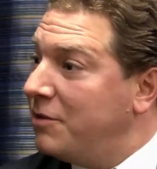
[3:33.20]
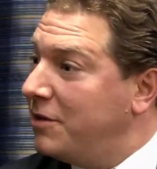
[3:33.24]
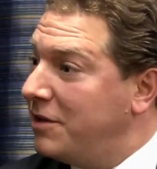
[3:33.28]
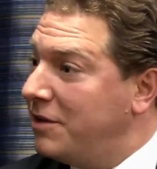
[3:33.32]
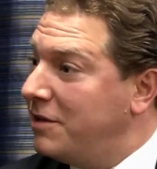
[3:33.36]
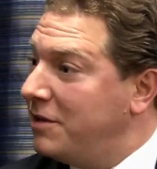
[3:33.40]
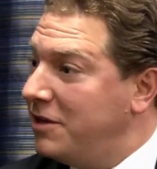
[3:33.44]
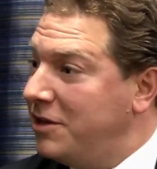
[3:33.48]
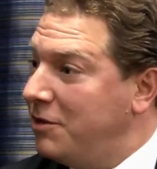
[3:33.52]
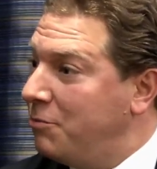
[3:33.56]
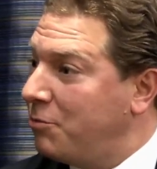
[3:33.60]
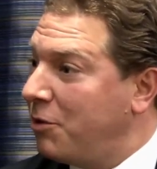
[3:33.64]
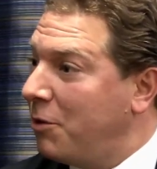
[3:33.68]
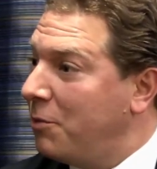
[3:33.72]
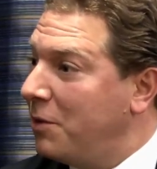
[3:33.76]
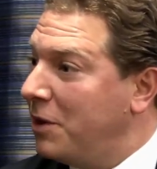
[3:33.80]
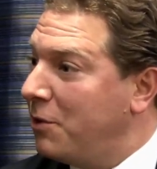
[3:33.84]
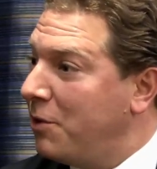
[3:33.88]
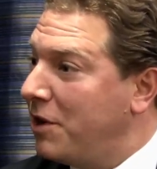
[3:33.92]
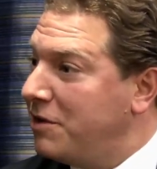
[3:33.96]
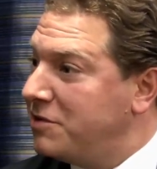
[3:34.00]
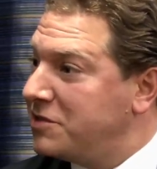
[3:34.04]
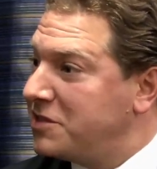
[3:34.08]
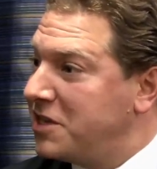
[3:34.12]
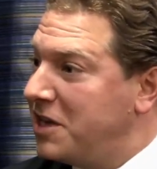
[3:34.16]
you probably
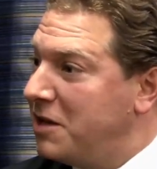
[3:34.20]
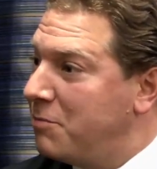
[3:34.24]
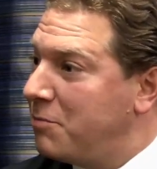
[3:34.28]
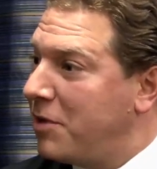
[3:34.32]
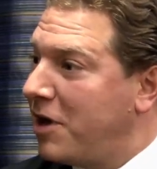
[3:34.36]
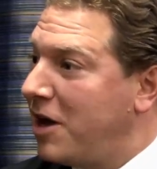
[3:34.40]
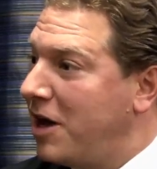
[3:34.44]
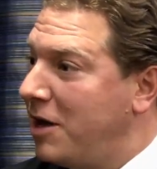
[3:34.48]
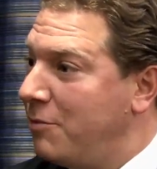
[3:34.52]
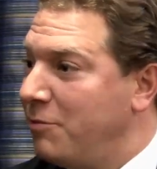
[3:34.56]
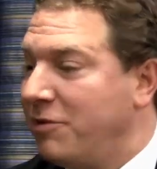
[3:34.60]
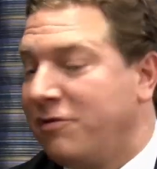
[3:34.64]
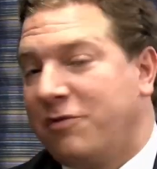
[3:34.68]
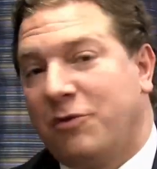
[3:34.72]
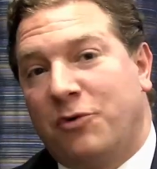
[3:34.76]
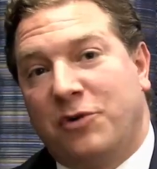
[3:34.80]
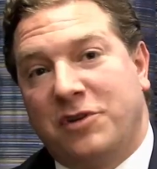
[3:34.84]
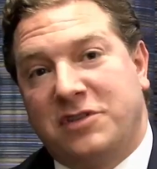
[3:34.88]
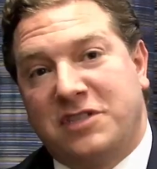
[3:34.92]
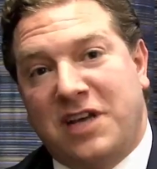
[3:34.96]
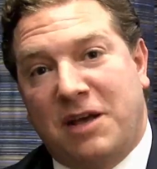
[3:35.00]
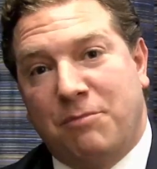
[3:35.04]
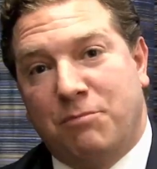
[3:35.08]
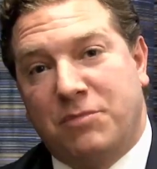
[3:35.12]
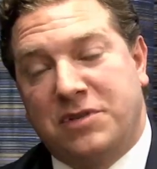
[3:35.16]
won't see a buyer before
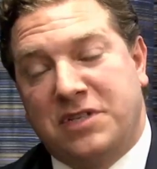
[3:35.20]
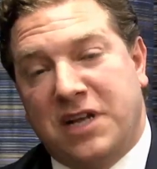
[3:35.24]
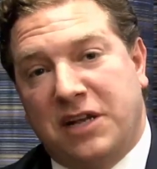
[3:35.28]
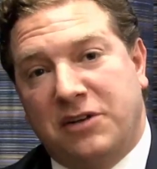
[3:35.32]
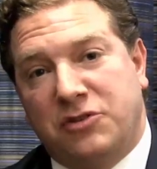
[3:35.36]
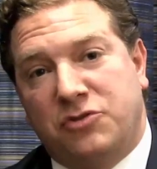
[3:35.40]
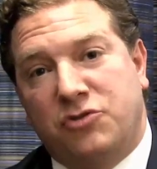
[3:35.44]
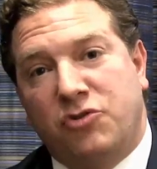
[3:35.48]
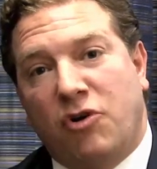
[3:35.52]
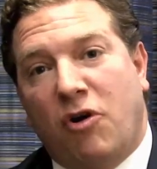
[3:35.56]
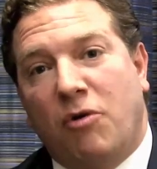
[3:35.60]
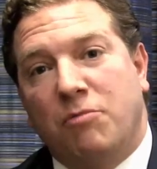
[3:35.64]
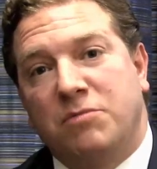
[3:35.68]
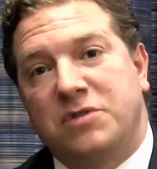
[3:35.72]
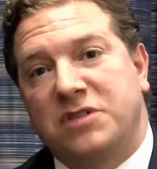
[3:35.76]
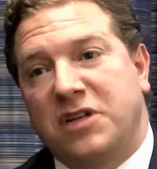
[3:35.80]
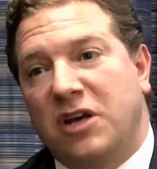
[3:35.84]
a 10% drop.